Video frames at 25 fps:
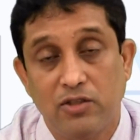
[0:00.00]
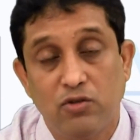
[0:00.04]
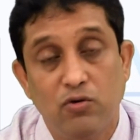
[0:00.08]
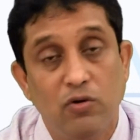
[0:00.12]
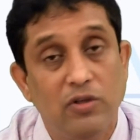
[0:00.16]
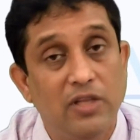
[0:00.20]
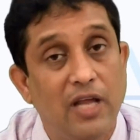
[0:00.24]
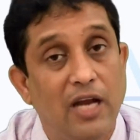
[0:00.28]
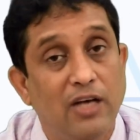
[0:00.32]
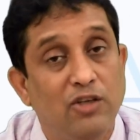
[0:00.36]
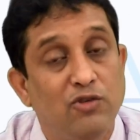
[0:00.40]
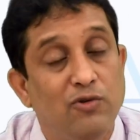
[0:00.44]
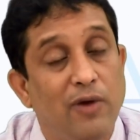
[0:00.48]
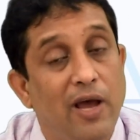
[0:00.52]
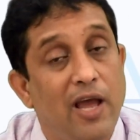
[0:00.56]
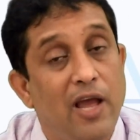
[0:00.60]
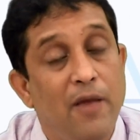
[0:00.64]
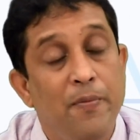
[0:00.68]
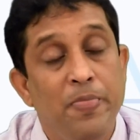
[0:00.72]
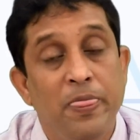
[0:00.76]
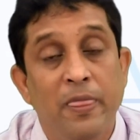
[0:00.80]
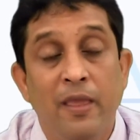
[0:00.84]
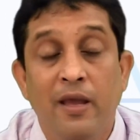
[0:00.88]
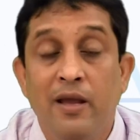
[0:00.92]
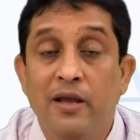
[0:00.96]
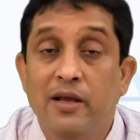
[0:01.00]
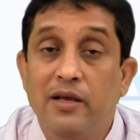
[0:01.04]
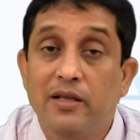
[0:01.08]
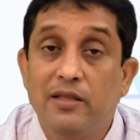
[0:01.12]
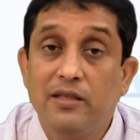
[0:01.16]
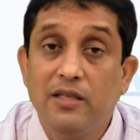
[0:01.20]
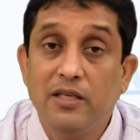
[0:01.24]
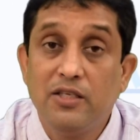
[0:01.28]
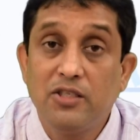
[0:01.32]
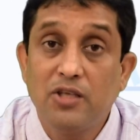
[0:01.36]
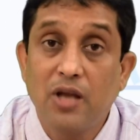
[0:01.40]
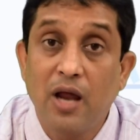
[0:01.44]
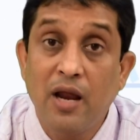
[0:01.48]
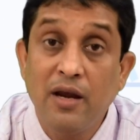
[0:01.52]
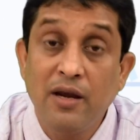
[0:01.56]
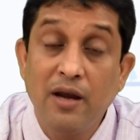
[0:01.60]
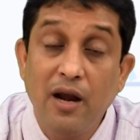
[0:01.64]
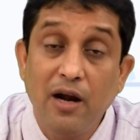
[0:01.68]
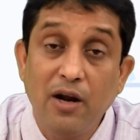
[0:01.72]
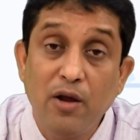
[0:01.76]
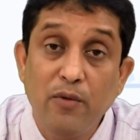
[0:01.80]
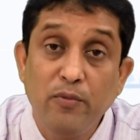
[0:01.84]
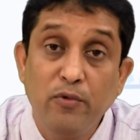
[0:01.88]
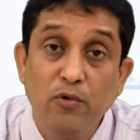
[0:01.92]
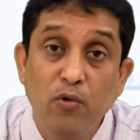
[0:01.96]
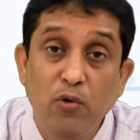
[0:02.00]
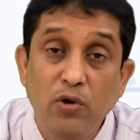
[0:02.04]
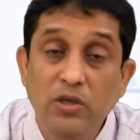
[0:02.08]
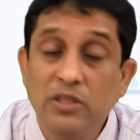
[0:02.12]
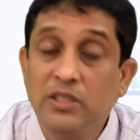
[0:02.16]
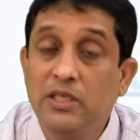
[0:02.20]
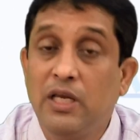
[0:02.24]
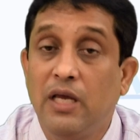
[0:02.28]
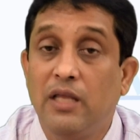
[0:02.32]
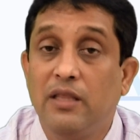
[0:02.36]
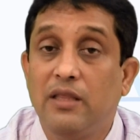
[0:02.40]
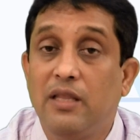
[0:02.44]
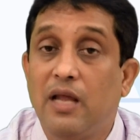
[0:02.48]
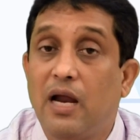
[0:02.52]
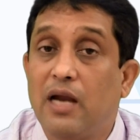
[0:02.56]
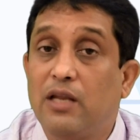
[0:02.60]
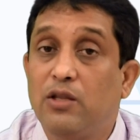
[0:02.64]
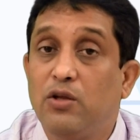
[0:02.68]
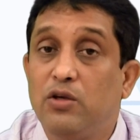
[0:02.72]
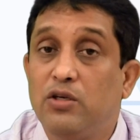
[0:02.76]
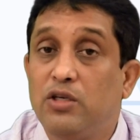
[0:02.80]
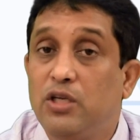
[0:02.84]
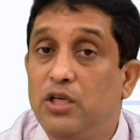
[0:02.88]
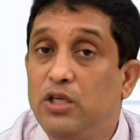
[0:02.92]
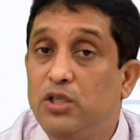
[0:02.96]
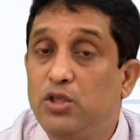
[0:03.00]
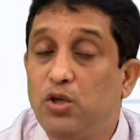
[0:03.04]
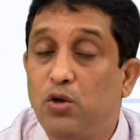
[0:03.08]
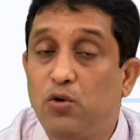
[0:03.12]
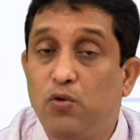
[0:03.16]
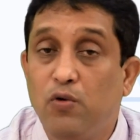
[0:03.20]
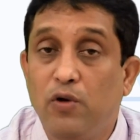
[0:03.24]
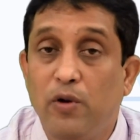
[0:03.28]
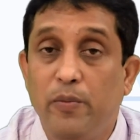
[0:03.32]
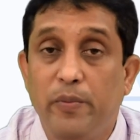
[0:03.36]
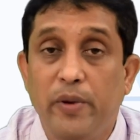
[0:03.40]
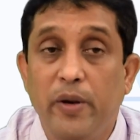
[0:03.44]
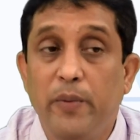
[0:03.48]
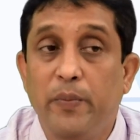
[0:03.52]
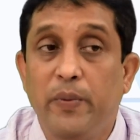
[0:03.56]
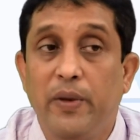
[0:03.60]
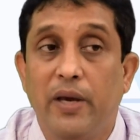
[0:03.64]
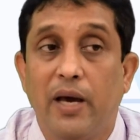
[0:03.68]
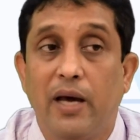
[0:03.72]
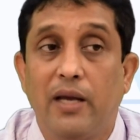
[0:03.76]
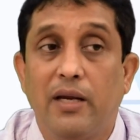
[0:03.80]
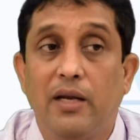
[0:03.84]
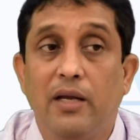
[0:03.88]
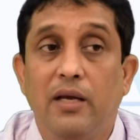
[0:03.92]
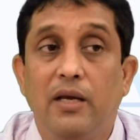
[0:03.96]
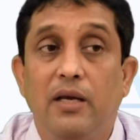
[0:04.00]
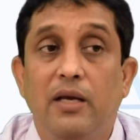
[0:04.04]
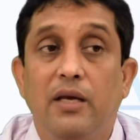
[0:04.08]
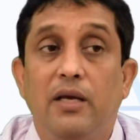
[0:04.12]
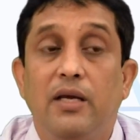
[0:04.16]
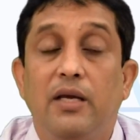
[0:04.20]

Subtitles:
So that's why the standard of question that the teacher will prepare,